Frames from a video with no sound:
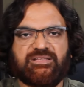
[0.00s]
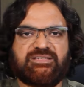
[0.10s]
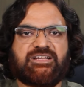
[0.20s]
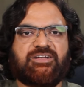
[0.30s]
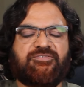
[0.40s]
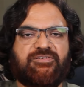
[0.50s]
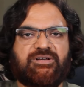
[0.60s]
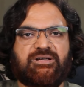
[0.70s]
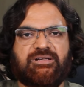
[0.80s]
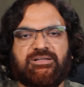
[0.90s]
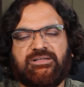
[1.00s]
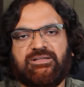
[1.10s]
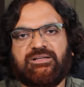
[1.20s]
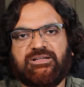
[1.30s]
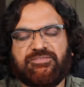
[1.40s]
These kind of
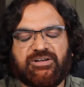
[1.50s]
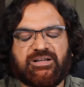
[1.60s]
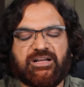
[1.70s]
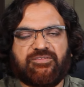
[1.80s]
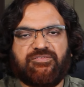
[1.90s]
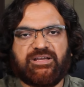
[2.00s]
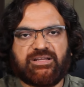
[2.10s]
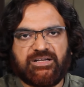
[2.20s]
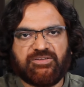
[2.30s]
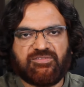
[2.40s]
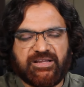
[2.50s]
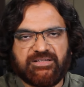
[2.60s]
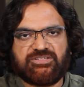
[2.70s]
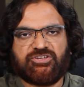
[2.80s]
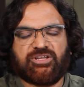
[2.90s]
different kind of decorative
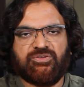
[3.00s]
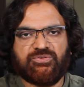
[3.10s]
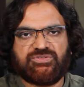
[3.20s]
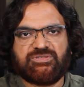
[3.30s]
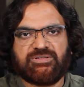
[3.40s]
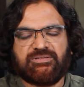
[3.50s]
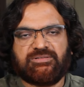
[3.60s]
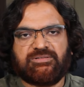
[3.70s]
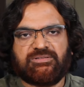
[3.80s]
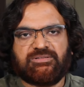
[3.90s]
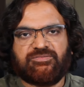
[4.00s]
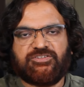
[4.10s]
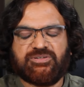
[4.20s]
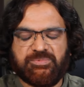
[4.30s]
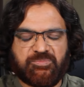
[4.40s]
lights you can use,
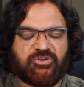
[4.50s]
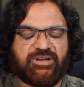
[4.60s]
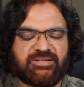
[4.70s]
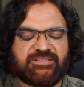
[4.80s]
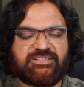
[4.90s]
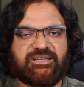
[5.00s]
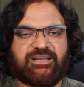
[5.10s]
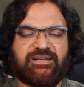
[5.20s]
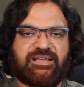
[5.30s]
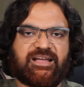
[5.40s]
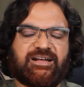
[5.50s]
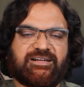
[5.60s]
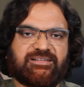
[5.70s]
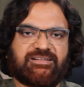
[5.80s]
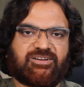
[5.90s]
which will be more interesting and
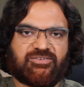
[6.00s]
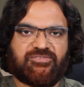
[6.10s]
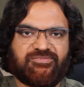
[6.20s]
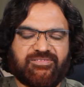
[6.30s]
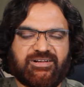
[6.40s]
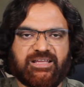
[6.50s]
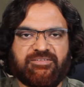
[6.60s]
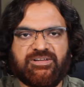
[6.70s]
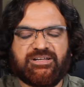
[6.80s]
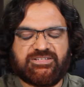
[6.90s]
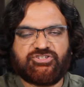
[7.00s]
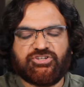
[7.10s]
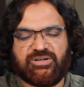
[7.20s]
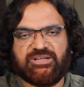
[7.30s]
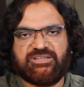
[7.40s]
add a lot of liveliness
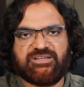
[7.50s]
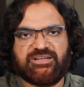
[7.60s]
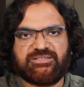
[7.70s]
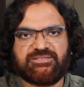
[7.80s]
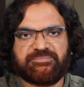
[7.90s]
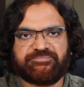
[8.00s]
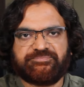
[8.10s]
to your interiors.